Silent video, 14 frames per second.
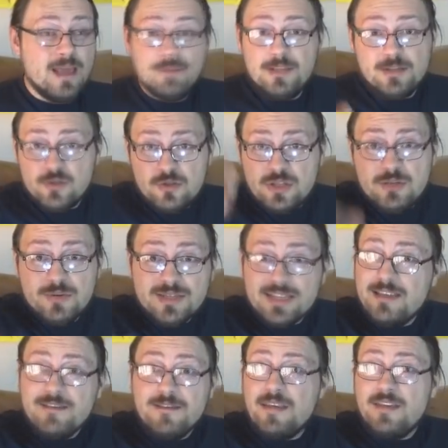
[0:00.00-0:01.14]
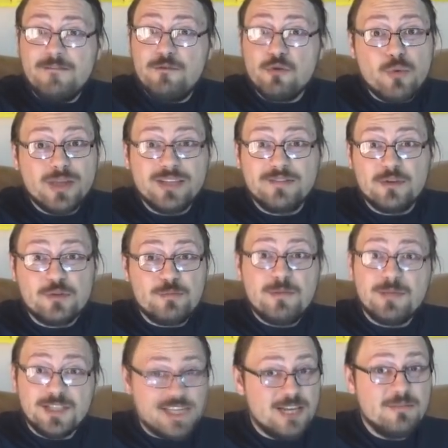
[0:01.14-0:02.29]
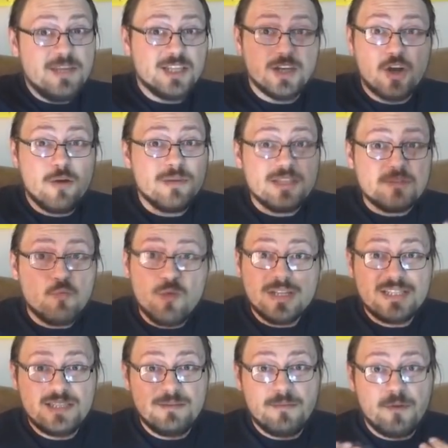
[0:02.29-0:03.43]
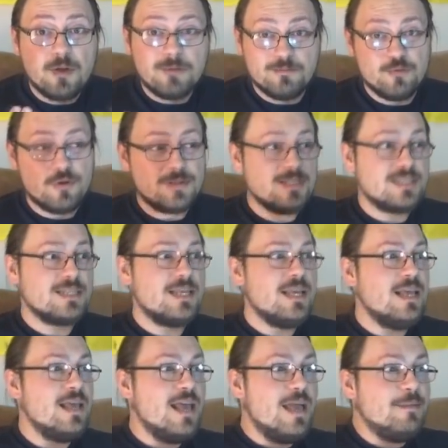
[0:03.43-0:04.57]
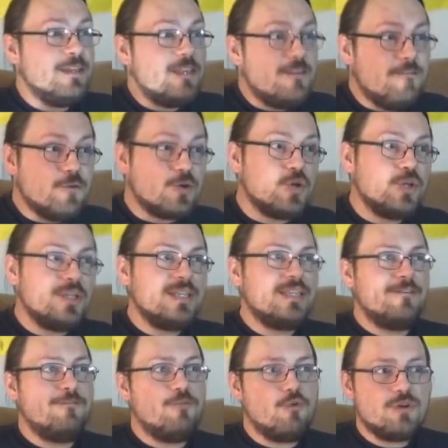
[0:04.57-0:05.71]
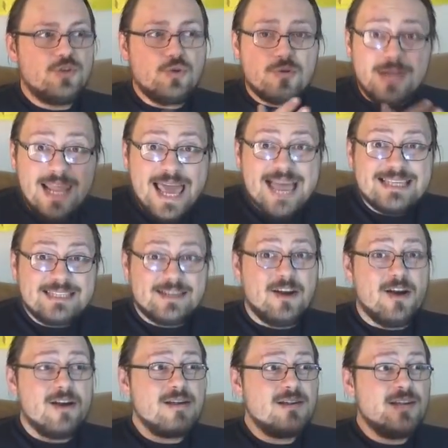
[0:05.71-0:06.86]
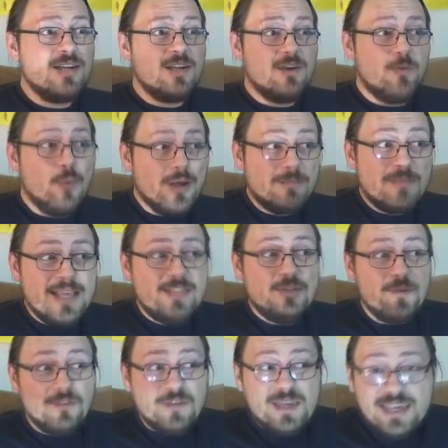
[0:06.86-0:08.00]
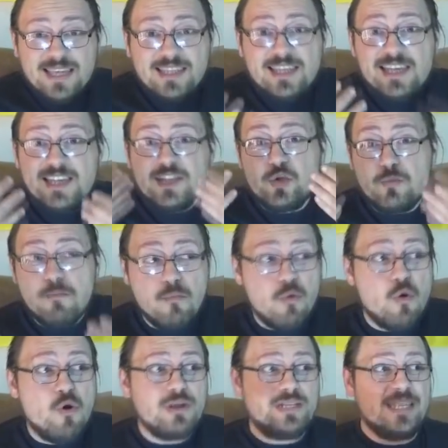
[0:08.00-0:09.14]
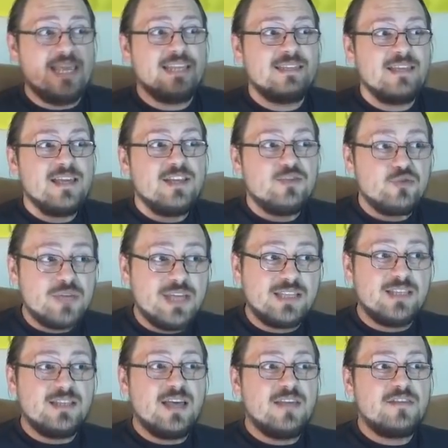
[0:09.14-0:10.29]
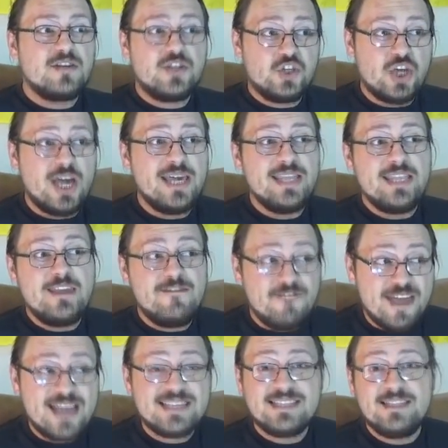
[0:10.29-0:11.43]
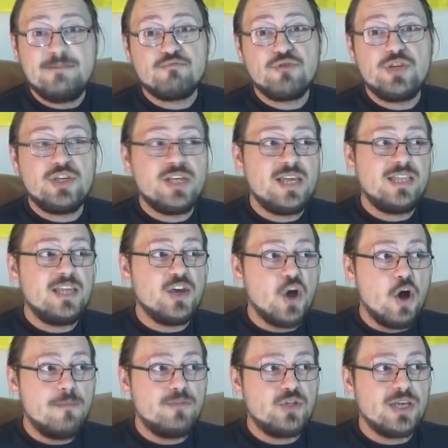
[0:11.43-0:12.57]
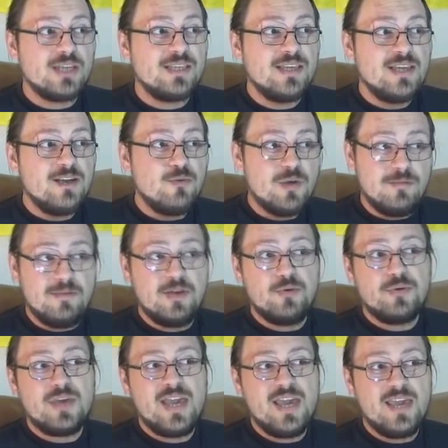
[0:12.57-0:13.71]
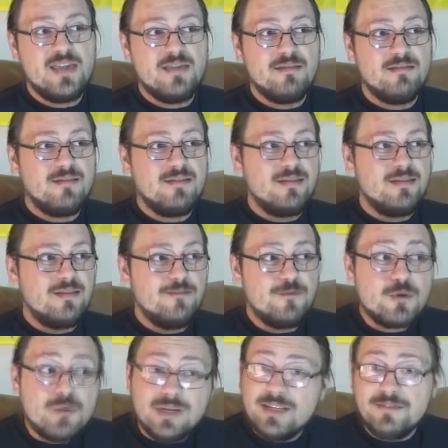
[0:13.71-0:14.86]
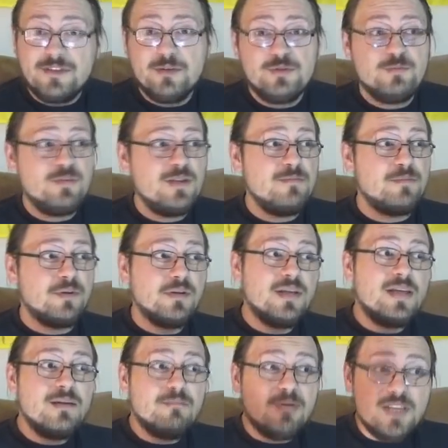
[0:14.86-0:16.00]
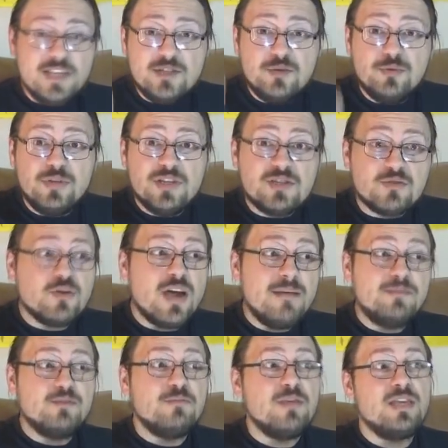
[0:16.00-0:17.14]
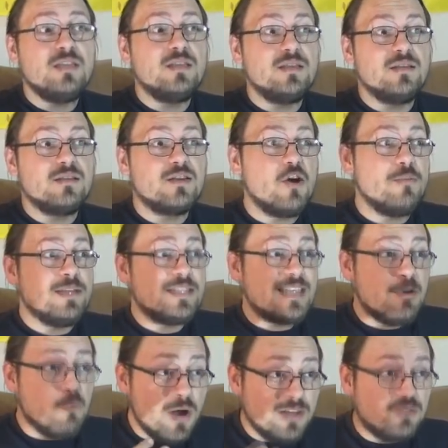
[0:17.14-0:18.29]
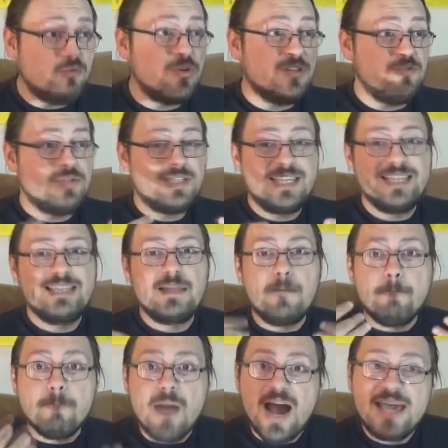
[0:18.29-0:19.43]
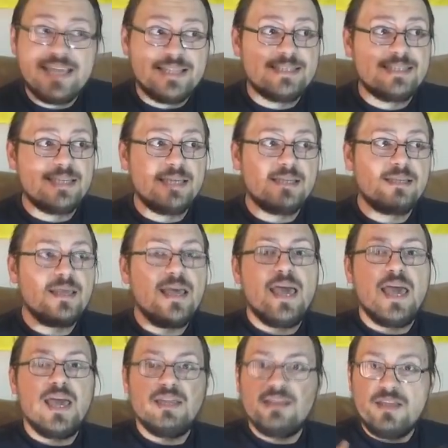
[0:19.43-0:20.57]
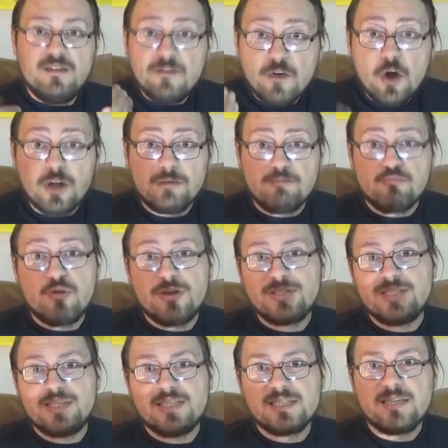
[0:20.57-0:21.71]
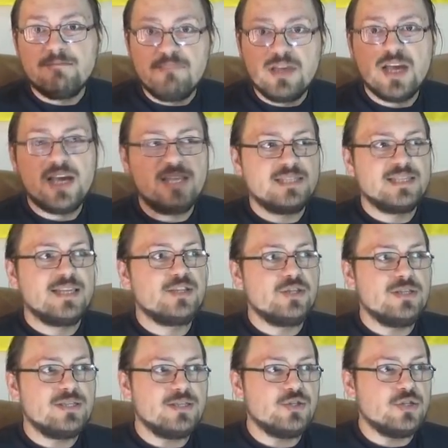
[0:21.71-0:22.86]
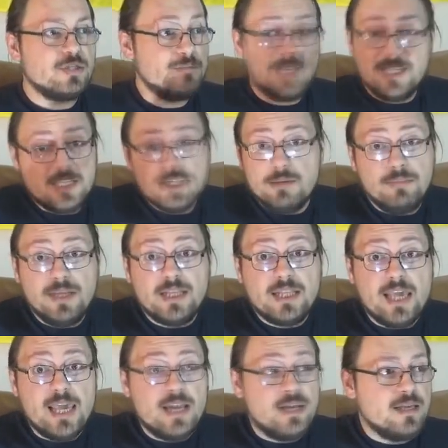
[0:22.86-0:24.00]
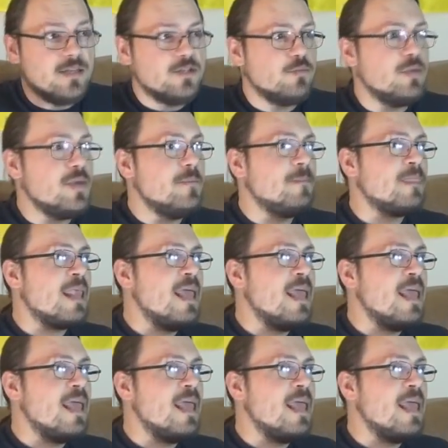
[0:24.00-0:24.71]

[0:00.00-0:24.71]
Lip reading: I mean, seriously, if you're one of those people, tell me in the comments, what's the thought process? I mean, if you couldn't afford your last car, what makes you think getting into more debt to get another shiny, fast depreciating object will be okay? If you're one of those people, please do describe to me in the comments. I want to understand the mindset and the thought process behind such decisions, because it's completely alien to me.